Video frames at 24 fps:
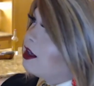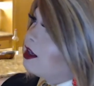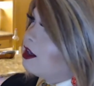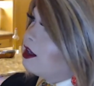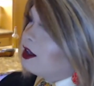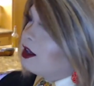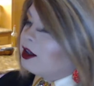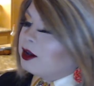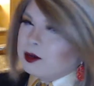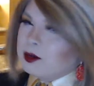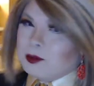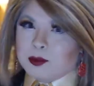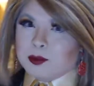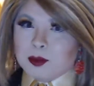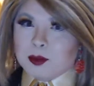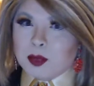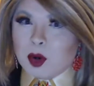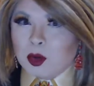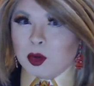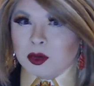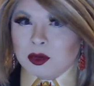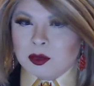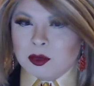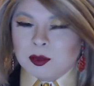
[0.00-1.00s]
uh,
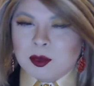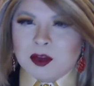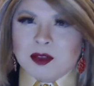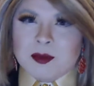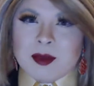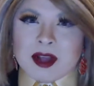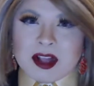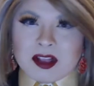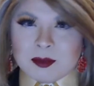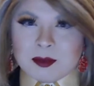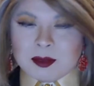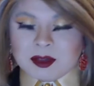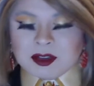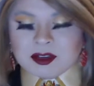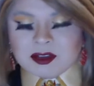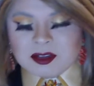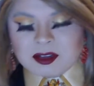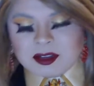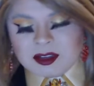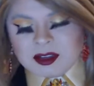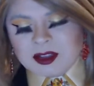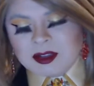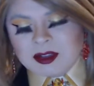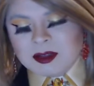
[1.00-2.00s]
Polar with Mads
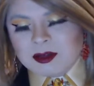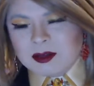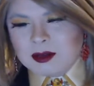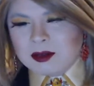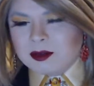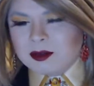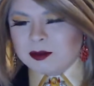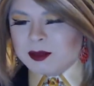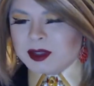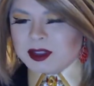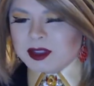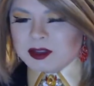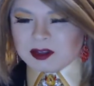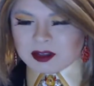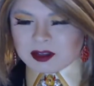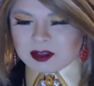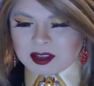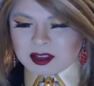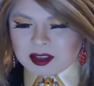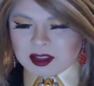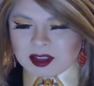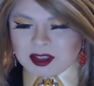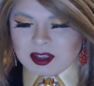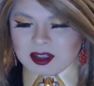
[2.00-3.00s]
Mikkelsen,
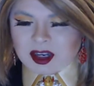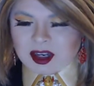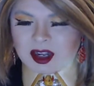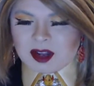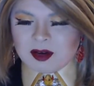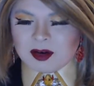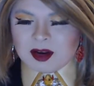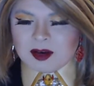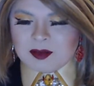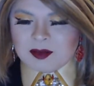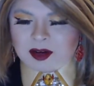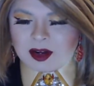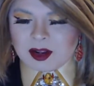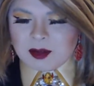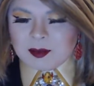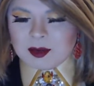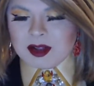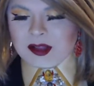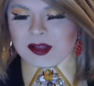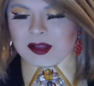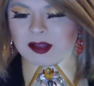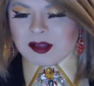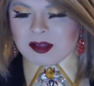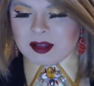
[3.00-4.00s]
Mickelson, how can you
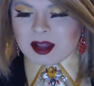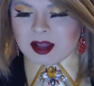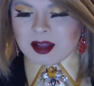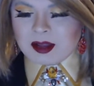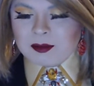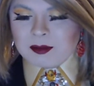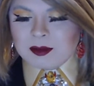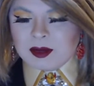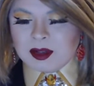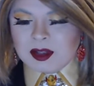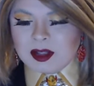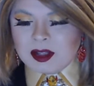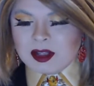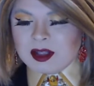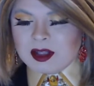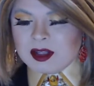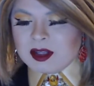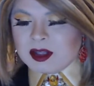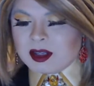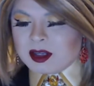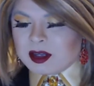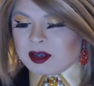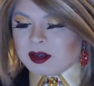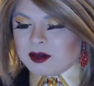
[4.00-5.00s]
pronounce his name?
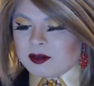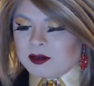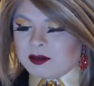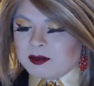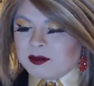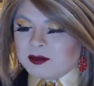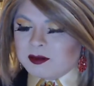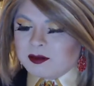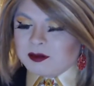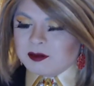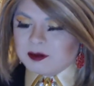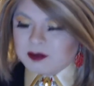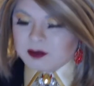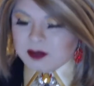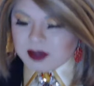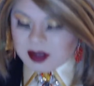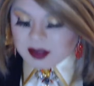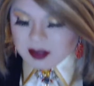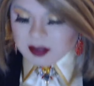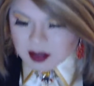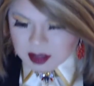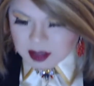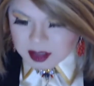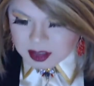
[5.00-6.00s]
Uh, Vanessa
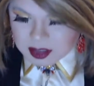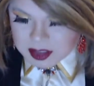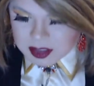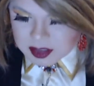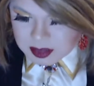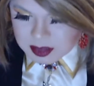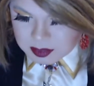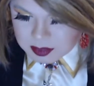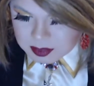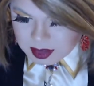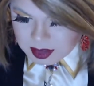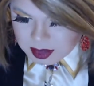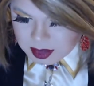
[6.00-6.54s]
Hudgens, was that